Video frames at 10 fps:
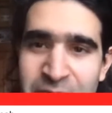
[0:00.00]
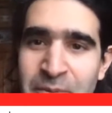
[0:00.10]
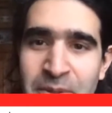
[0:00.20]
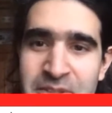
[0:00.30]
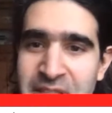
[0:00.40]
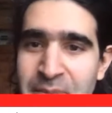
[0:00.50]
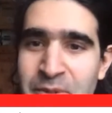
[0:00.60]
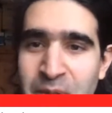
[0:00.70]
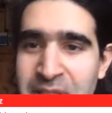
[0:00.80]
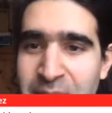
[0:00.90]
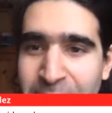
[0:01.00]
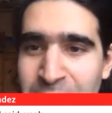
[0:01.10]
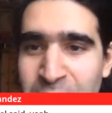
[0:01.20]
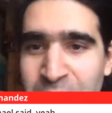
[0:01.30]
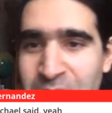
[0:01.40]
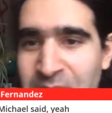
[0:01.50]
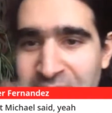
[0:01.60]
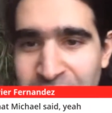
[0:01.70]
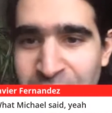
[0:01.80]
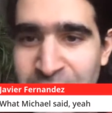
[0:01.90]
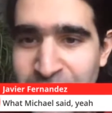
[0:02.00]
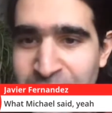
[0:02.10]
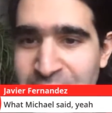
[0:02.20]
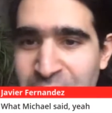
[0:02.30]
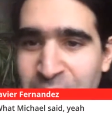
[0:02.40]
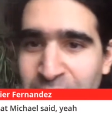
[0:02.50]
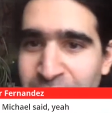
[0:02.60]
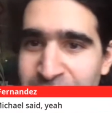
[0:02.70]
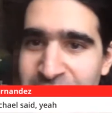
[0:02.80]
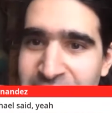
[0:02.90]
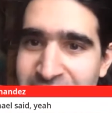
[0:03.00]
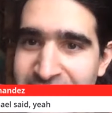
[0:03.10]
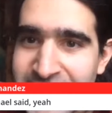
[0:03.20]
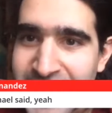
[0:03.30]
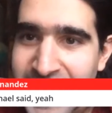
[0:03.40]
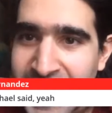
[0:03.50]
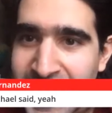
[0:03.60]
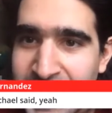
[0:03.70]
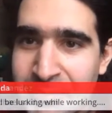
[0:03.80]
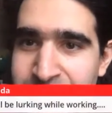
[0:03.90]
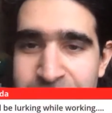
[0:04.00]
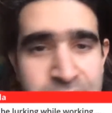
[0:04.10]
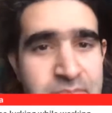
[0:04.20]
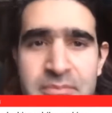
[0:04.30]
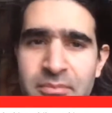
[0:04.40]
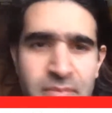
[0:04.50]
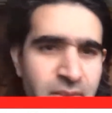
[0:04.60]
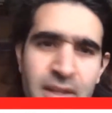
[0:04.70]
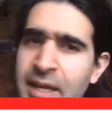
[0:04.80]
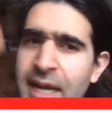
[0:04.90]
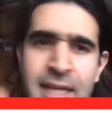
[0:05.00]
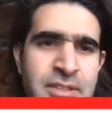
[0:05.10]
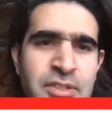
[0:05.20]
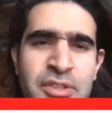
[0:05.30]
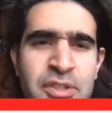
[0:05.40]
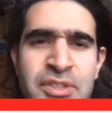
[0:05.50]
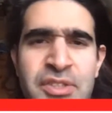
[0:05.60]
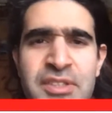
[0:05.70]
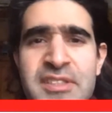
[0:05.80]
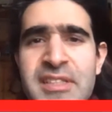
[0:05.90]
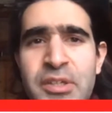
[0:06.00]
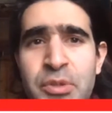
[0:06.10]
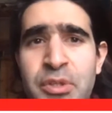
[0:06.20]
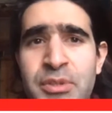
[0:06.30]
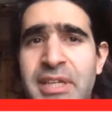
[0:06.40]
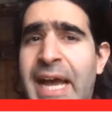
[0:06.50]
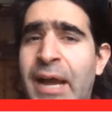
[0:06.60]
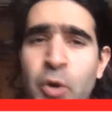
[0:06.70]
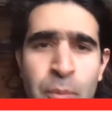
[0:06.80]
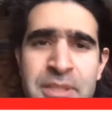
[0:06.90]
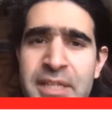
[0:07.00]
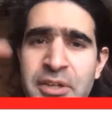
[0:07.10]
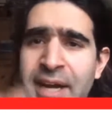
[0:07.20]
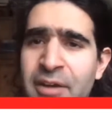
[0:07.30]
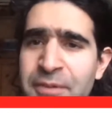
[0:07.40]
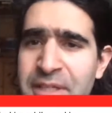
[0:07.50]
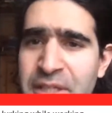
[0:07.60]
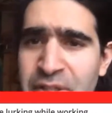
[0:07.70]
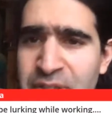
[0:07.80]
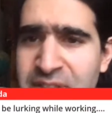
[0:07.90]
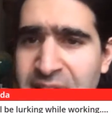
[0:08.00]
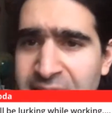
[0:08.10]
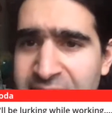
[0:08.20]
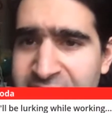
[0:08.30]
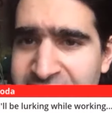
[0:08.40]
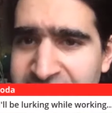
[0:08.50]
If you want to keep talking about toe socks, then feel free to go for it. Um, and good to see you, Yoda. I hope that you're having a good day.